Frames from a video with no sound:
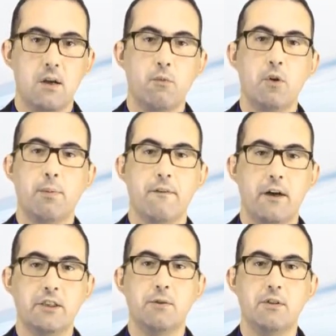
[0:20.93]
We will
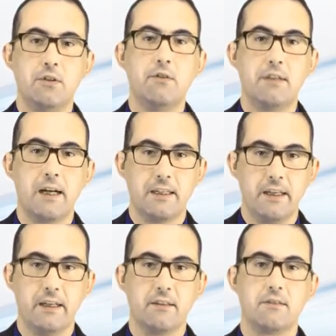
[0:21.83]
provide you with two
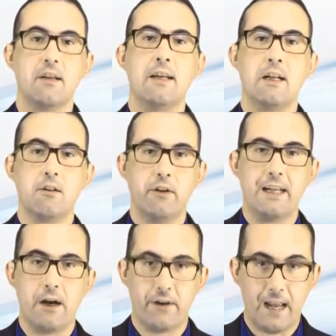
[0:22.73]
techniques,
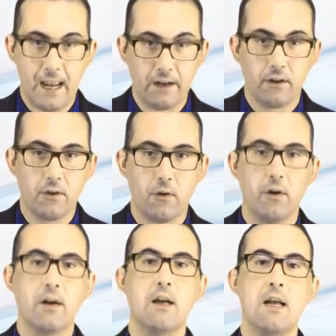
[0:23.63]
including how to hank a
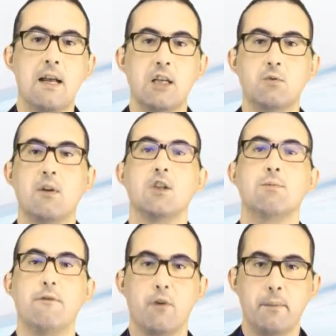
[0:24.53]
cord, as well as
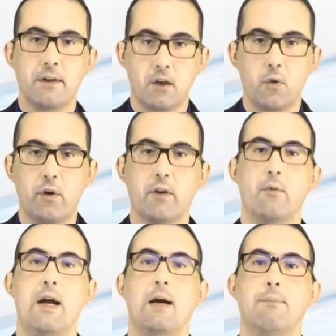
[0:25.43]
performing a coil
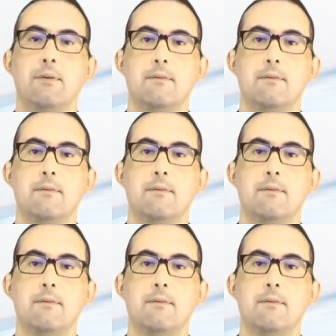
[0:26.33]
wrap.